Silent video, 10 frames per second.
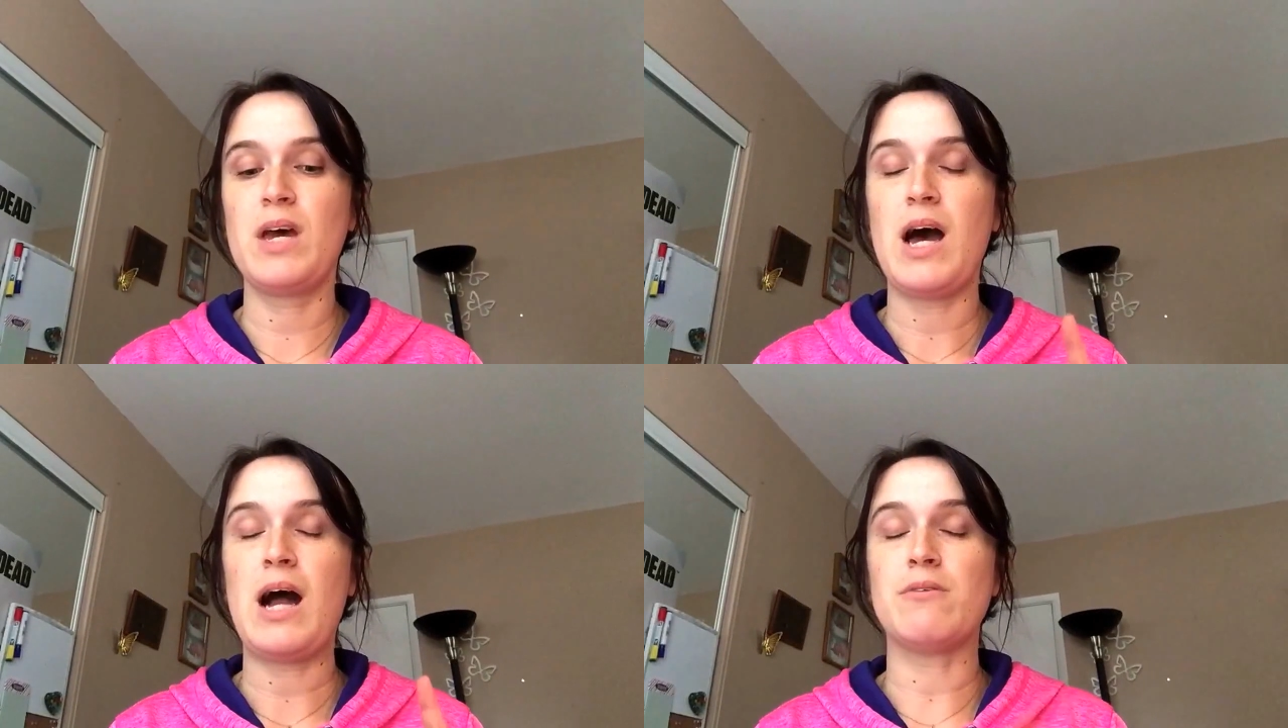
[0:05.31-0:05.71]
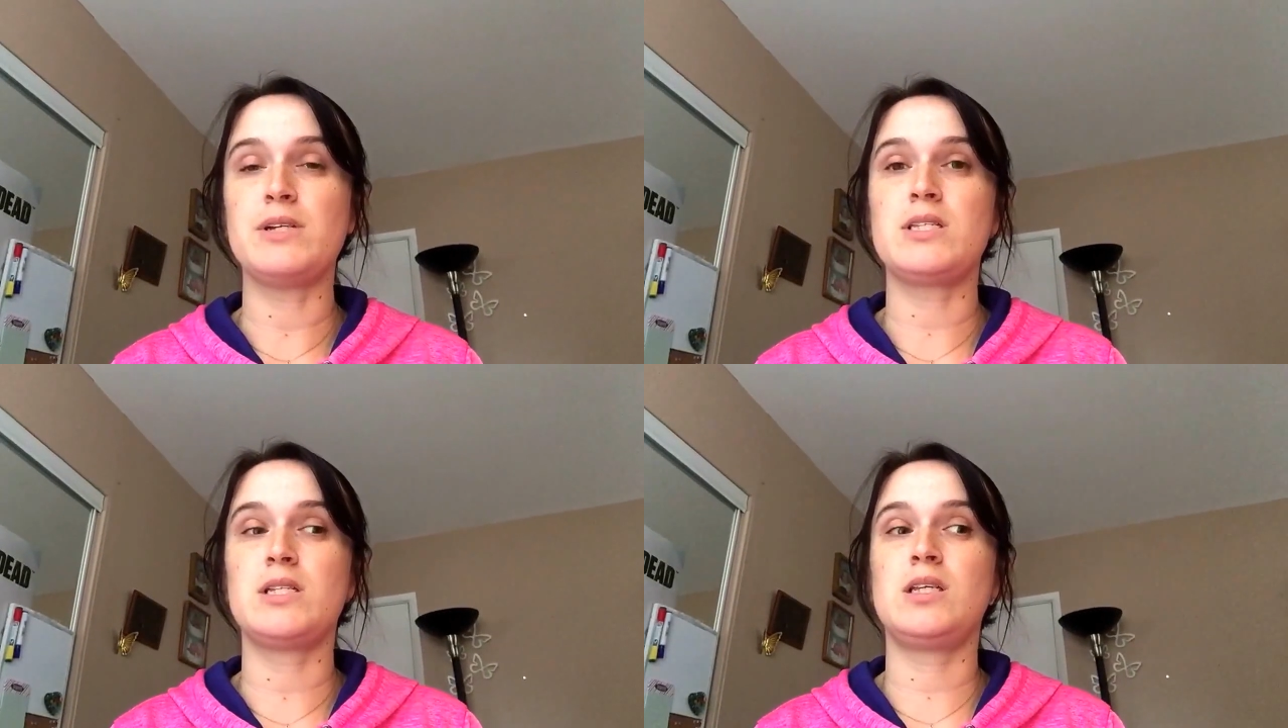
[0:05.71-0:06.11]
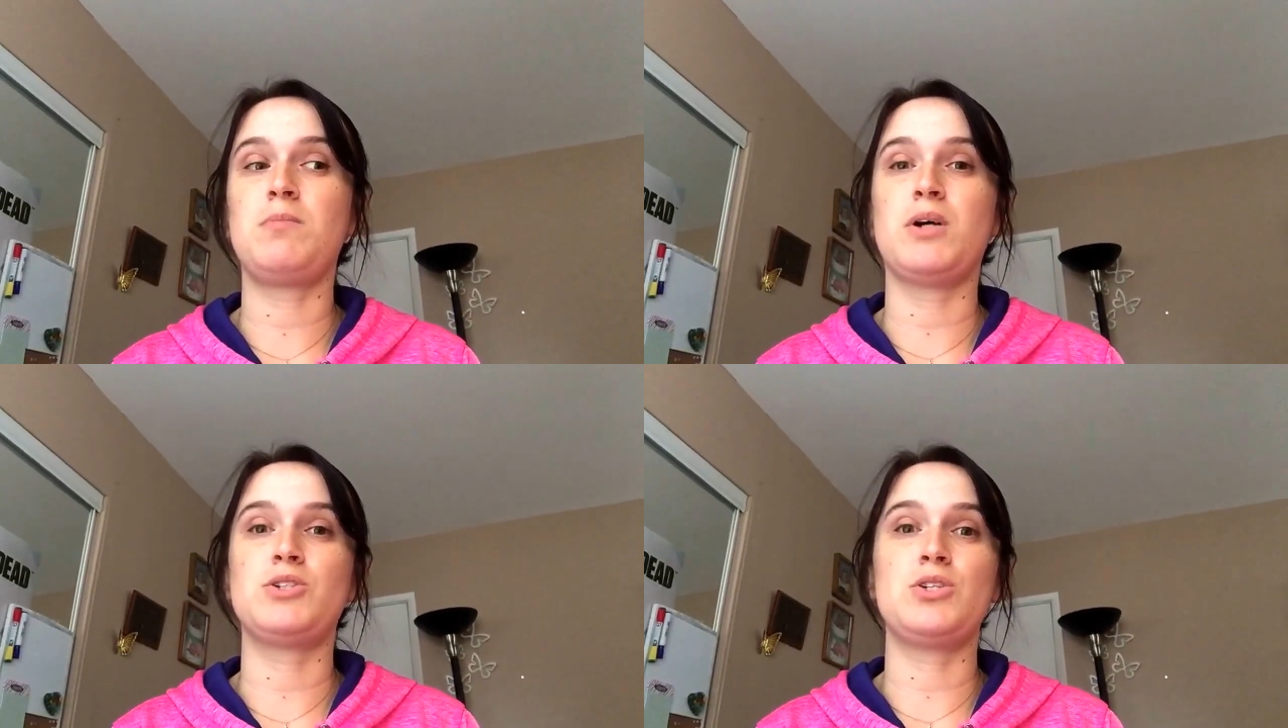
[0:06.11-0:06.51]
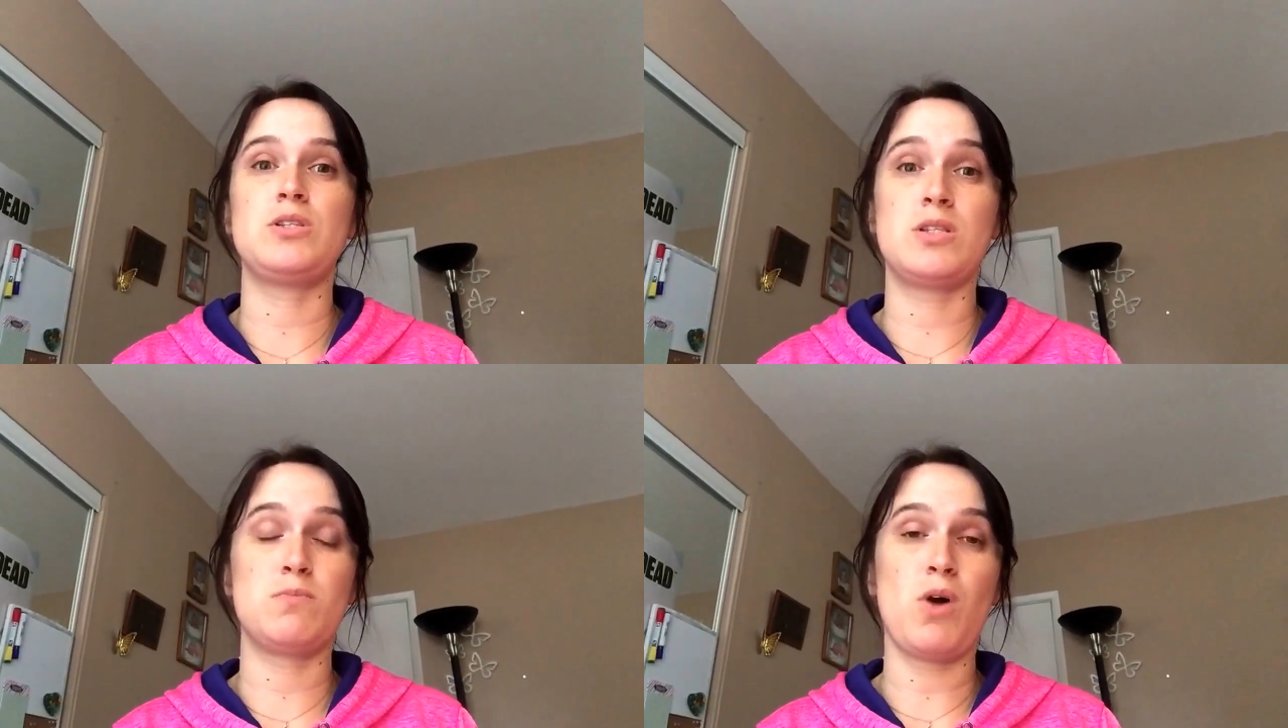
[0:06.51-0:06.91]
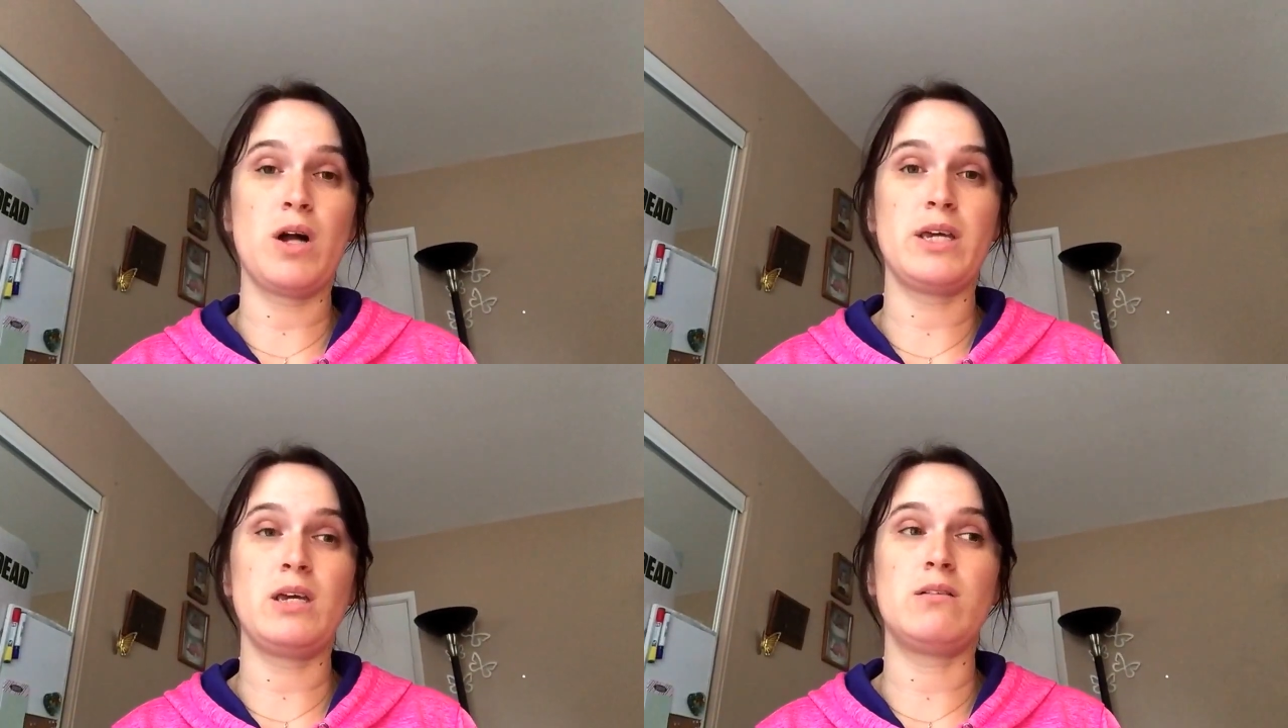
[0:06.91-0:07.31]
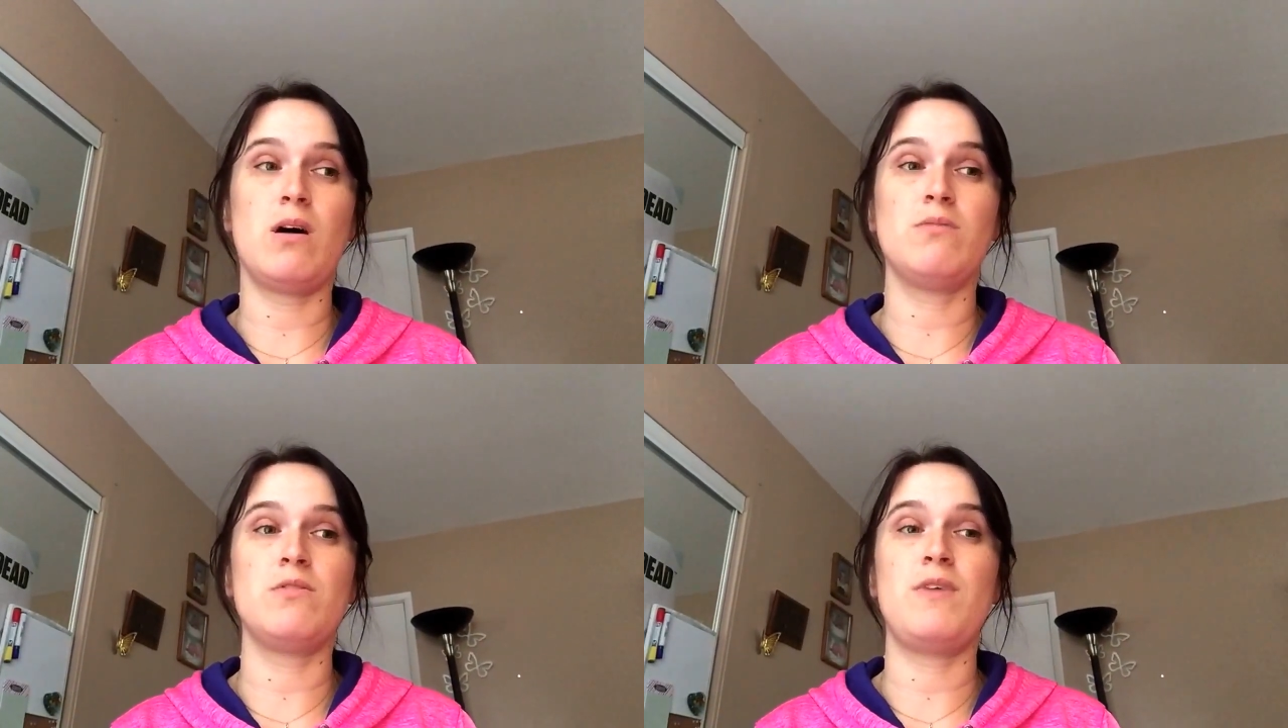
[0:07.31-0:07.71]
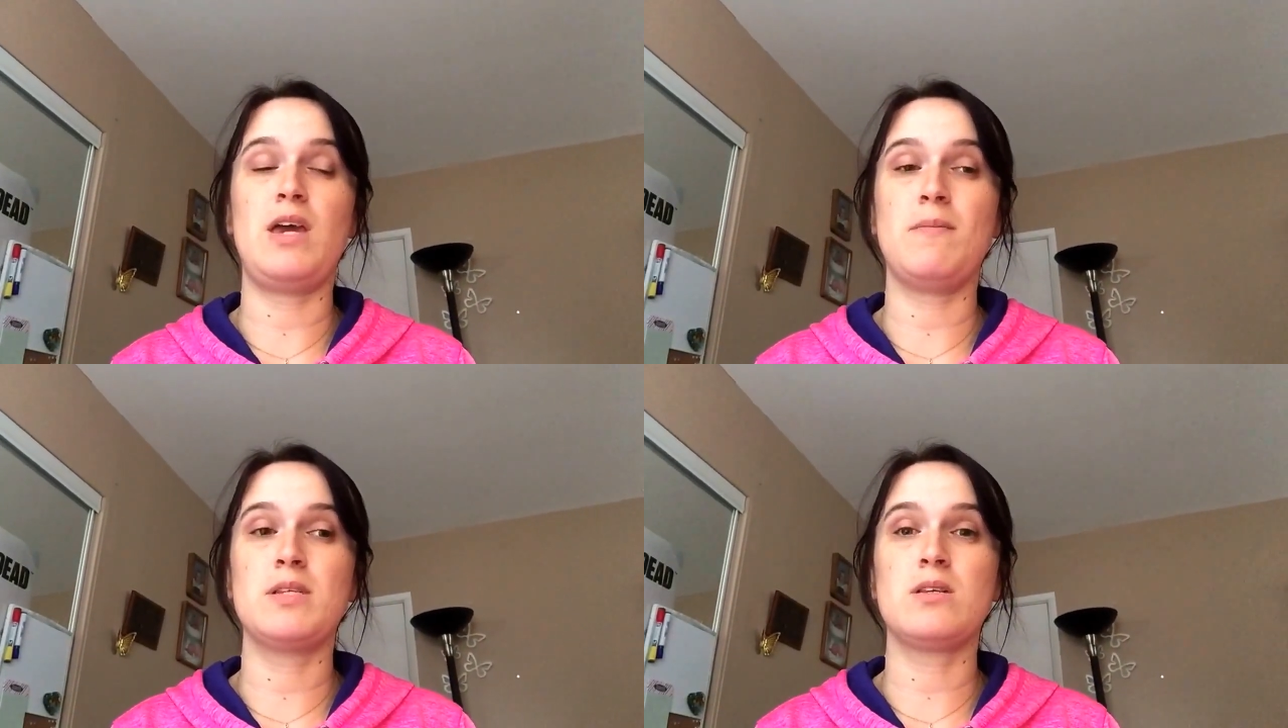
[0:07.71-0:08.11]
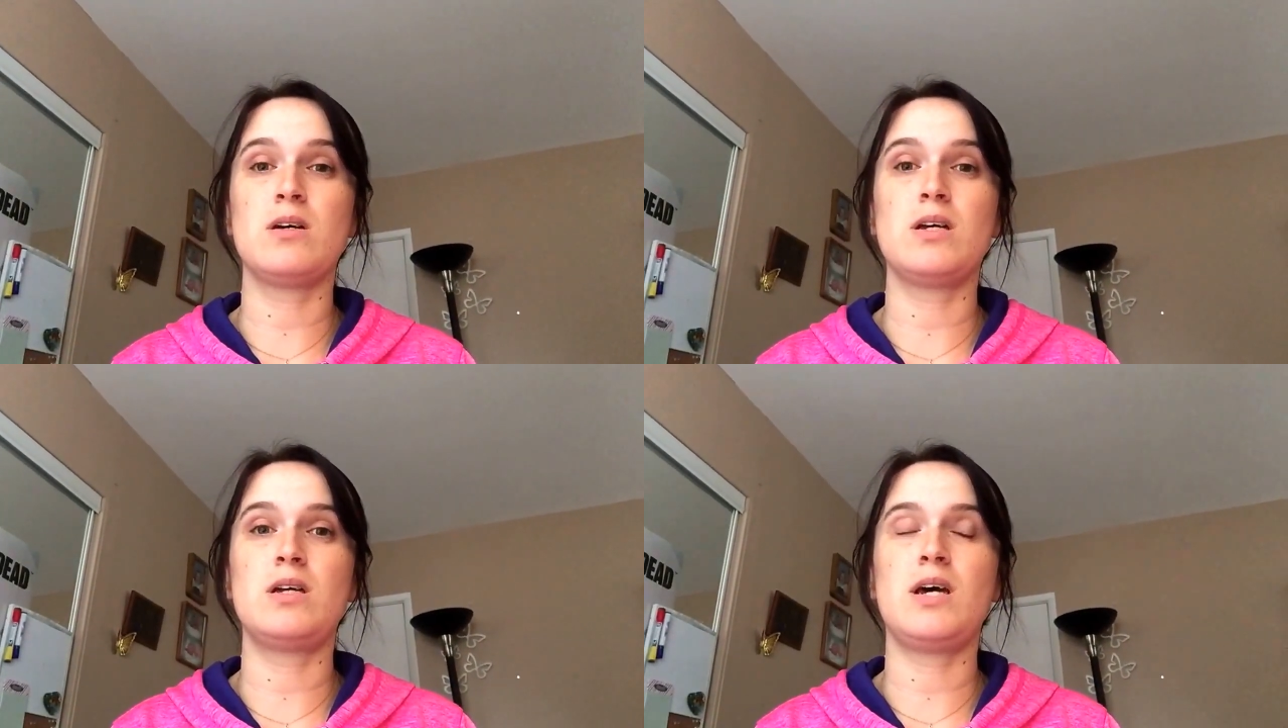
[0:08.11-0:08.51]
I recently purchased the Sprocket off of Amazon.